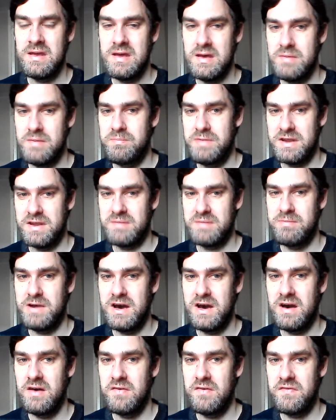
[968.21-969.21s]
a big
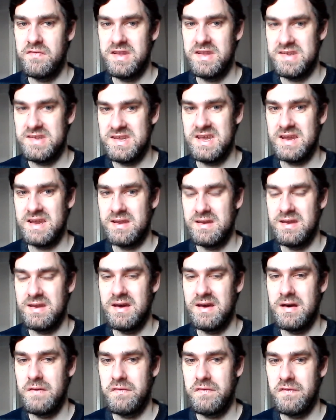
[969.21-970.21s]
part of the second
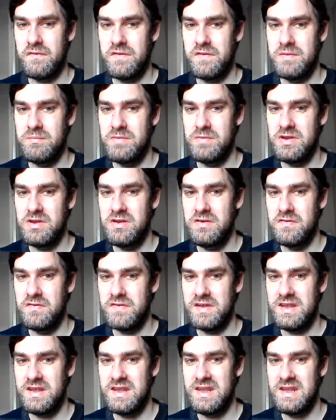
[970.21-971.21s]
half of the
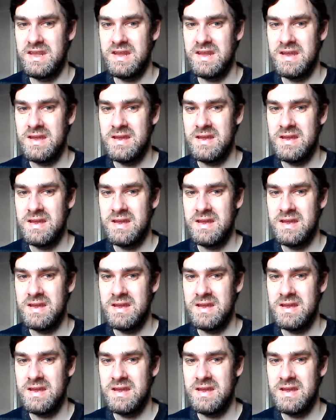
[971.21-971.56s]
movie.